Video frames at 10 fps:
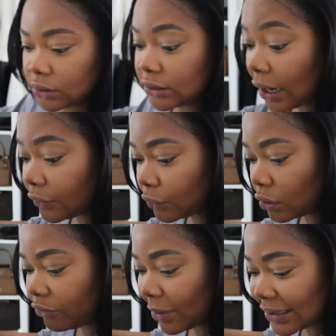doubtful
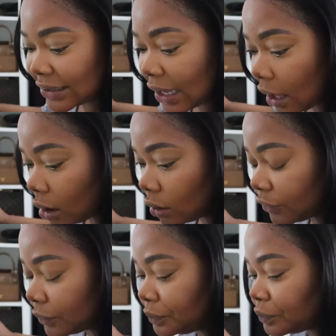of
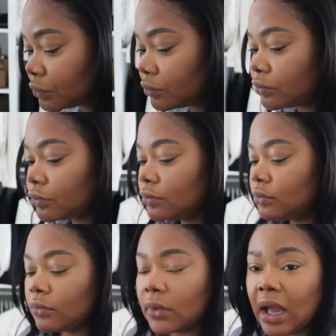myself,
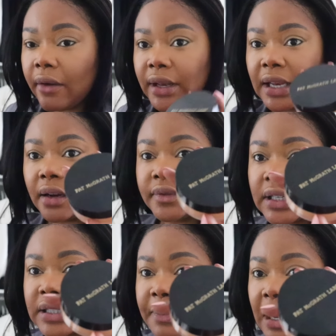I really love
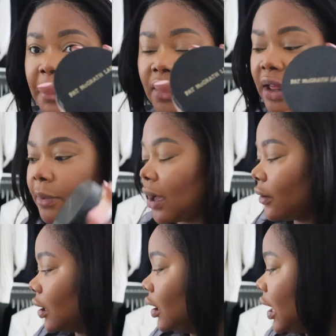this Pat McGrath
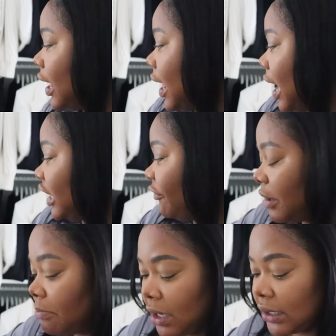powder and I've
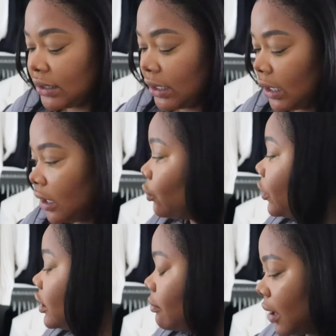been mixing it
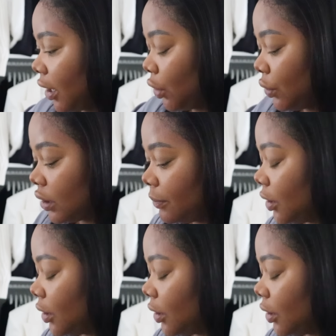with my Huda